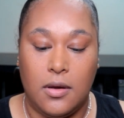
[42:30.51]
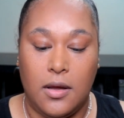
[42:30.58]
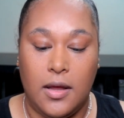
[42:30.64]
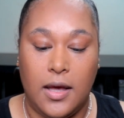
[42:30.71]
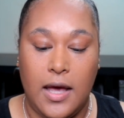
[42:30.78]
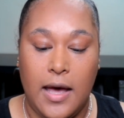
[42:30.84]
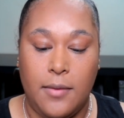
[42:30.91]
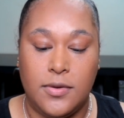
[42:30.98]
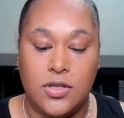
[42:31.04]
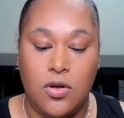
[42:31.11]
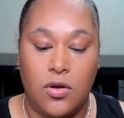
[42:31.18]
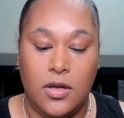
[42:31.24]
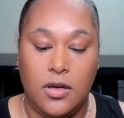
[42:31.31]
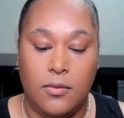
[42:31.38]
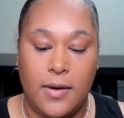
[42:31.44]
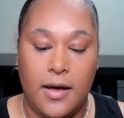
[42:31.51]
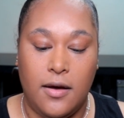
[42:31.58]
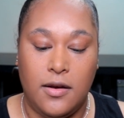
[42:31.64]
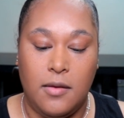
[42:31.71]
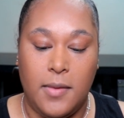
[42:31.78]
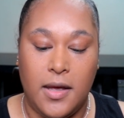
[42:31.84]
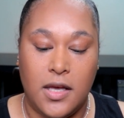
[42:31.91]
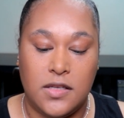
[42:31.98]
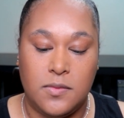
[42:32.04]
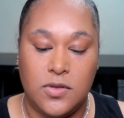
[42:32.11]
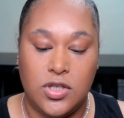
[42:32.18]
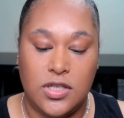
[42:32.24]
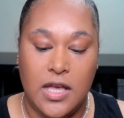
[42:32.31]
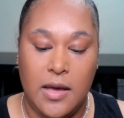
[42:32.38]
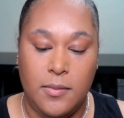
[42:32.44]
Like, I was calling around, and my husband
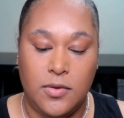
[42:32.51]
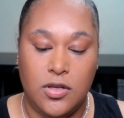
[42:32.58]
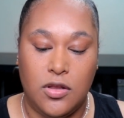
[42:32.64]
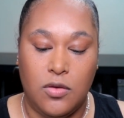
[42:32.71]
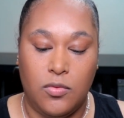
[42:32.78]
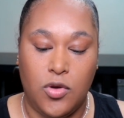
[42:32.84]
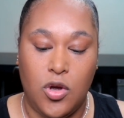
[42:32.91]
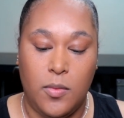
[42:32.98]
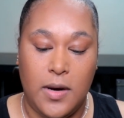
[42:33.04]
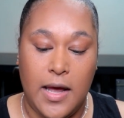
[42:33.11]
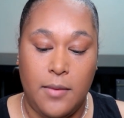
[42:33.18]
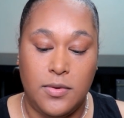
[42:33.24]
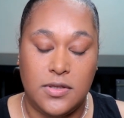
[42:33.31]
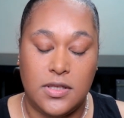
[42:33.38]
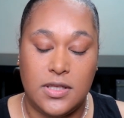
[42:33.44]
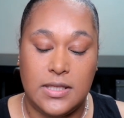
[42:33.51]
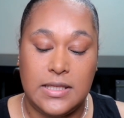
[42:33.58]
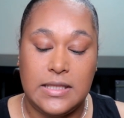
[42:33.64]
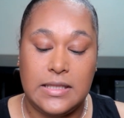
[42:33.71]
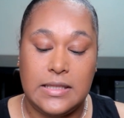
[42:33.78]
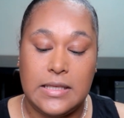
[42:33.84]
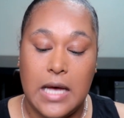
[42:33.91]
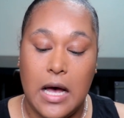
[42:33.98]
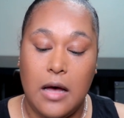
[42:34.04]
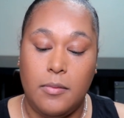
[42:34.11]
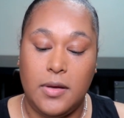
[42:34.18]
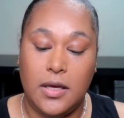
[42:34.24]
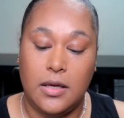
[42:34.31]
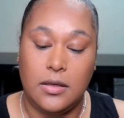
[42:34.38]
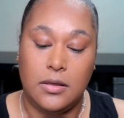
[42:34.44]
just came into the room, and I was
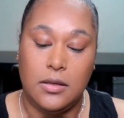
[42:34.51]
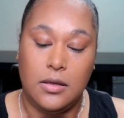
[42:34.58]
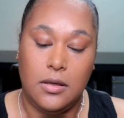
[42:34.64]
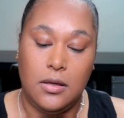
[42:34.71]
sobbing